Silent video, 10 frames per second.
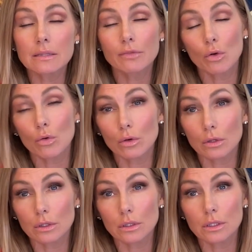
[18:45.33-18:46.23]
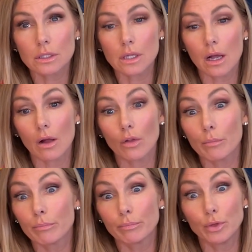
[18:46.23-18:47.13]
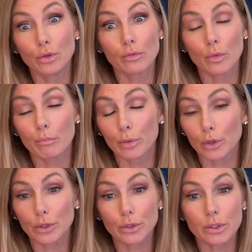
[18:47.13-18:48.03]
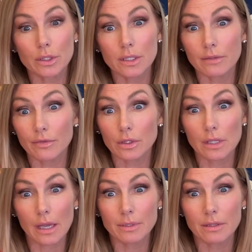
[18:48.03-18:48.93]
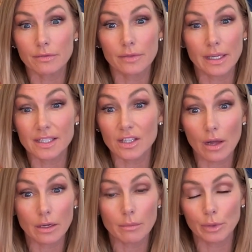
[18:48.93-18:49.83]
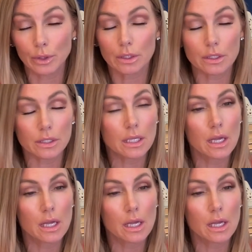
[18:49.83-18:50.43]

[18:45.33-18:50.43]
of course, all the beautiful birds, different types of exotic birds,